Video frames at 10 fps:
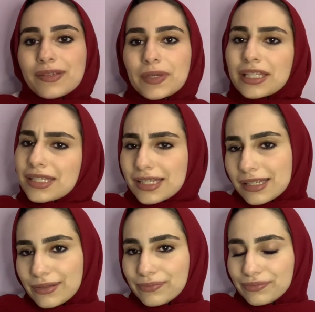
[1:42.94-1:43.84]

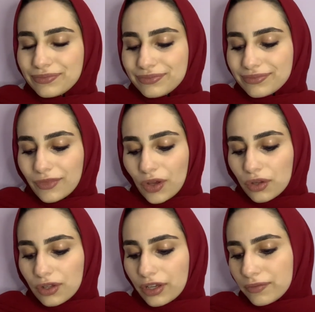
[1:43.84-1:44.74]
means, I'm not
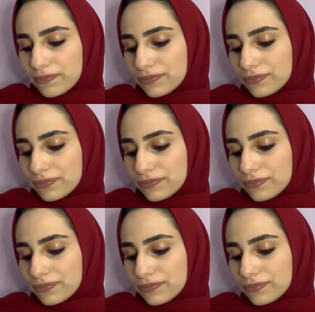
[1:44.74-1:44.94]
gonna lie.